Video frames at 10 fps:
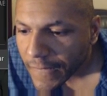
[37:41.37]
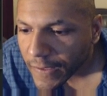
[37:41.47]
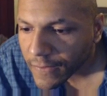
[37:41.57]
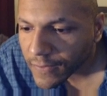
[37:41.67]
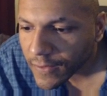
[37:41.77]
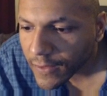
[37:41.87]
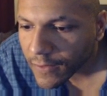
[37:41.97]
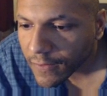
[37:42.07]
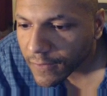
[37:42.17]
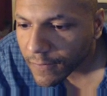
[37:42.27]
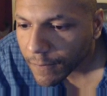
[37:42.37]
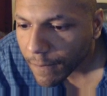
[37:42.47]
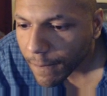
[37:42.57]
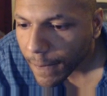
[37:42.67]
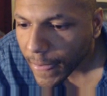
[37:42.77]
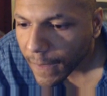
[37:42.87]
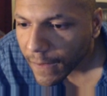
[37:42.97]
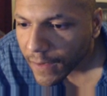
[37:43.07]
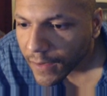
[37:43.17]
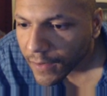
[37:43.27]
his thing.
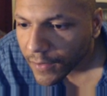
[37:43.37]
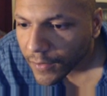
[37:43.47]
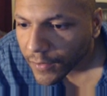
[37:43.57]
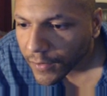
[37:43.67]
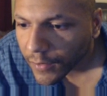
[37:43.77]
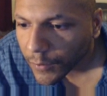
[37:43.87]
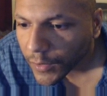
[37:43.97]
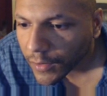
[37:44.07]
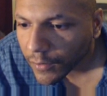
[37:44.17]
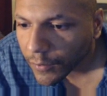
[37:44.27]
Here we go.